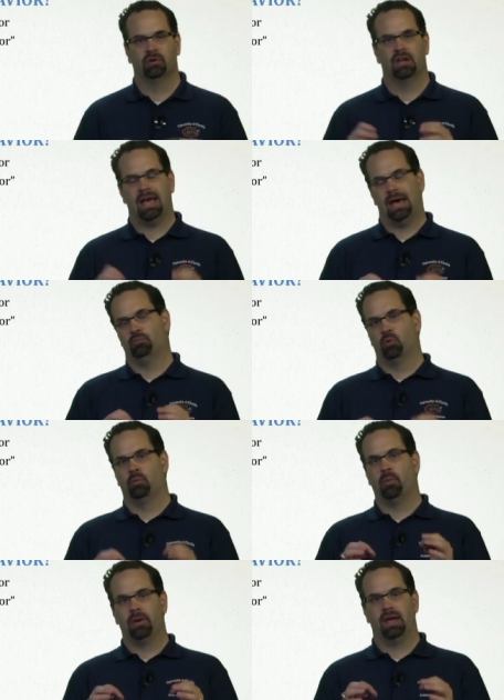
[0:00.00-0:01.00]
of what an
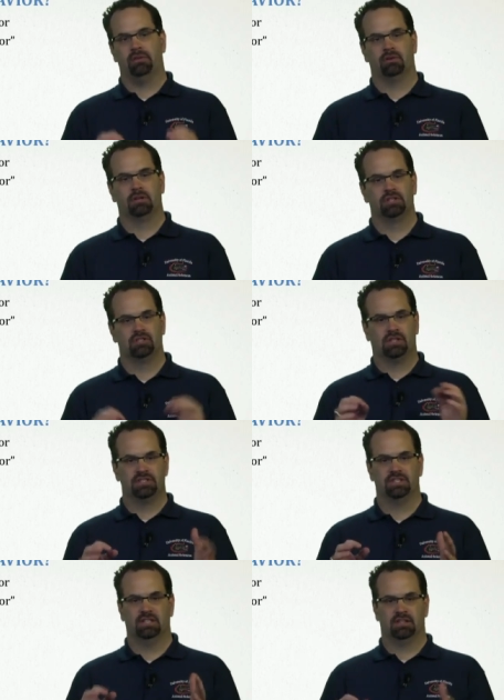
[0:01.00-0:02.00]
abnormal behavior is, you
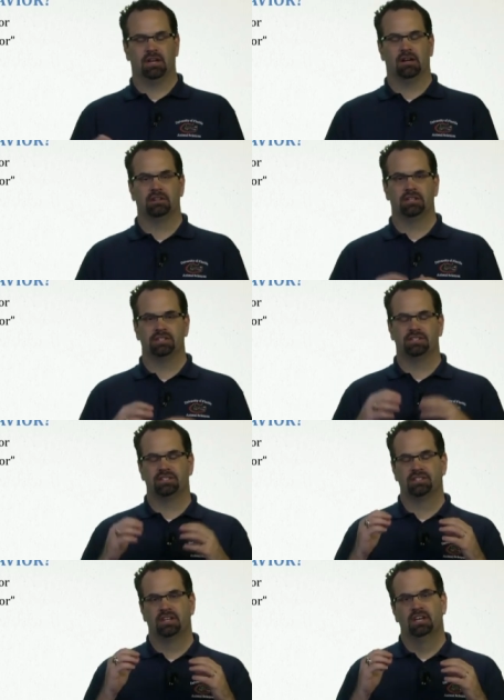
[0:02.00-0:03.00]
can see it there. It's
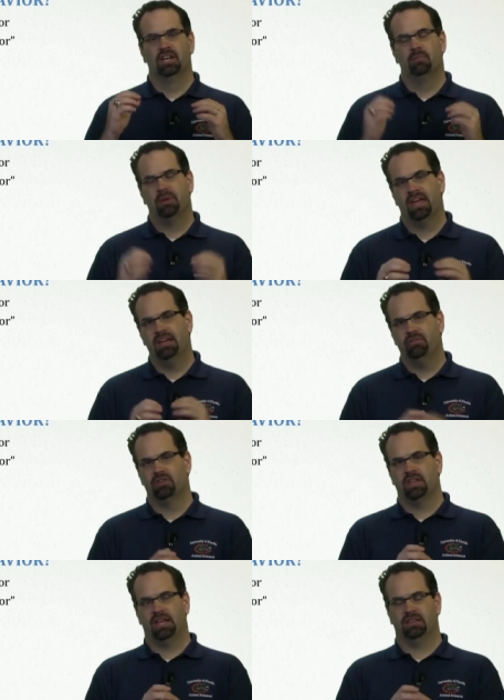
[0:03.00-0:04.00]
this
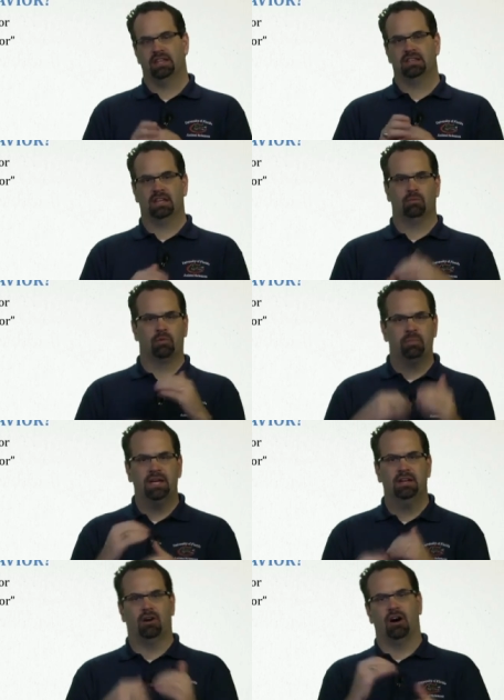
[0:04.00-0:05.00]
behavior that they
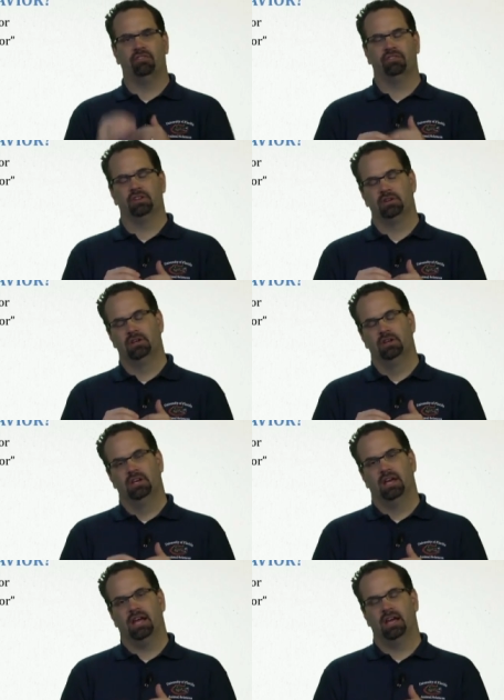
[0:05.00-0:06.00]
repeat often,
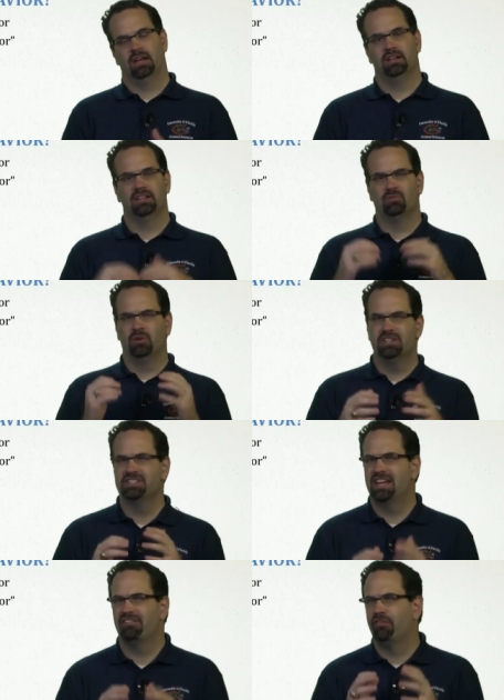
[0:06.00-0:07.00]
and it really
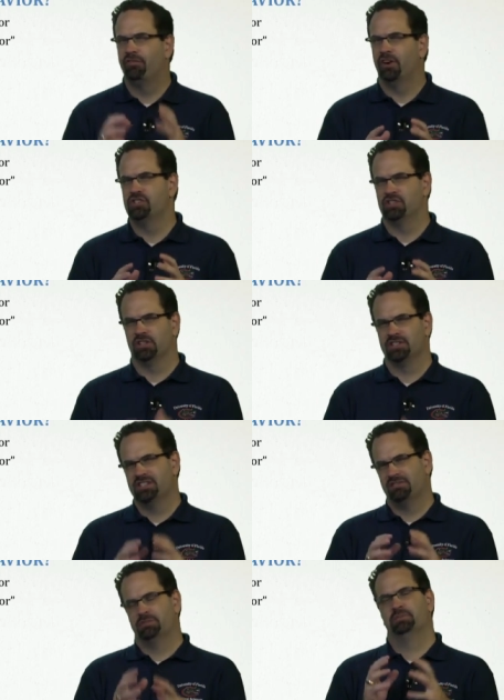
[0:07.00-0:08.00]
doesn't have a function,
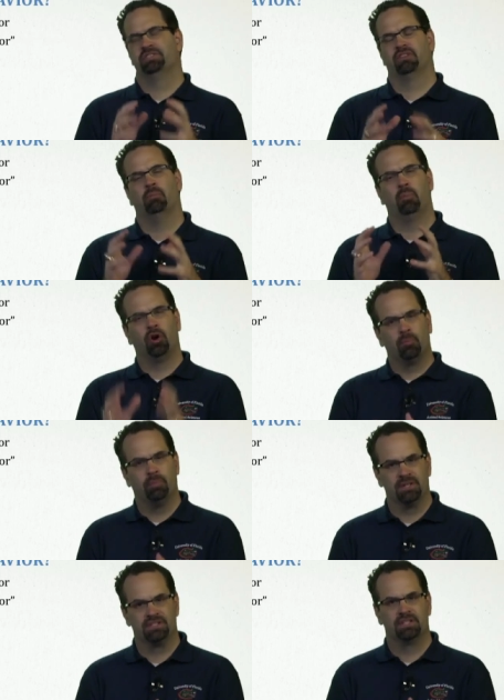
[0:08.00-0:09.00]
doesn't have a specific
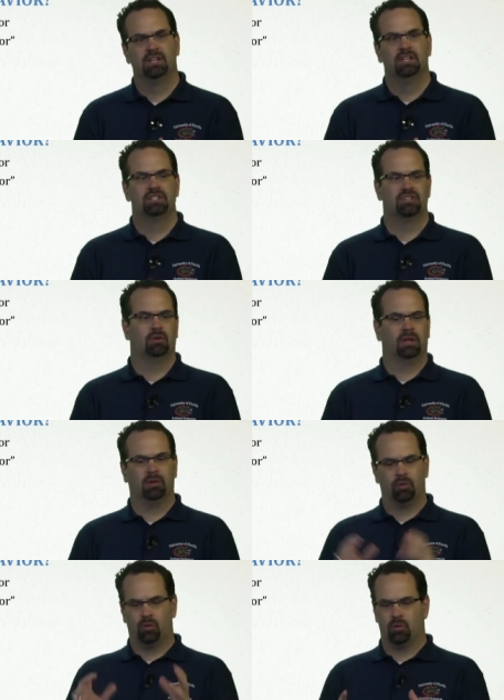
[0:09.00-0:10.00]
purpose. So
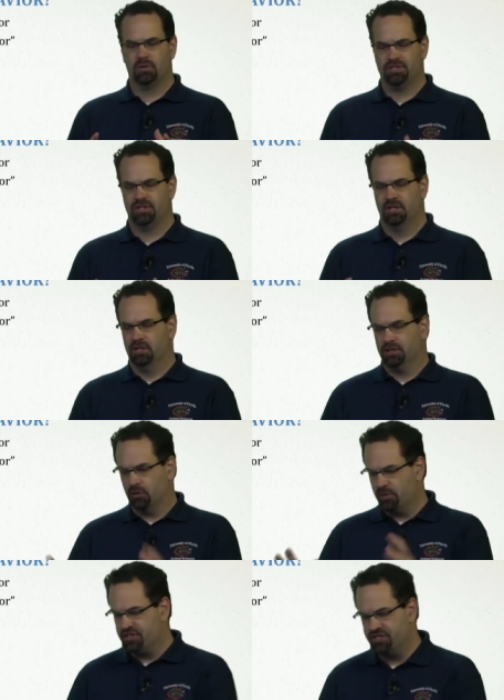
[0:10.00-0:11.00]
like when a horse,
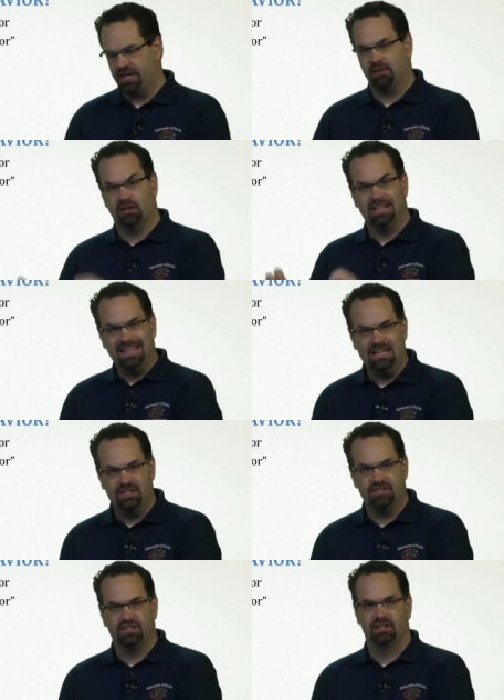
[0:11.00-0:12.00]
reaches down and
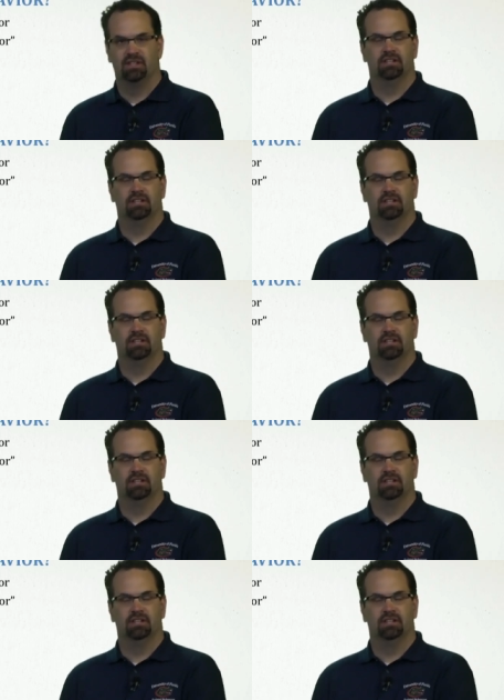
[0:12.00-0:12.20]
eats,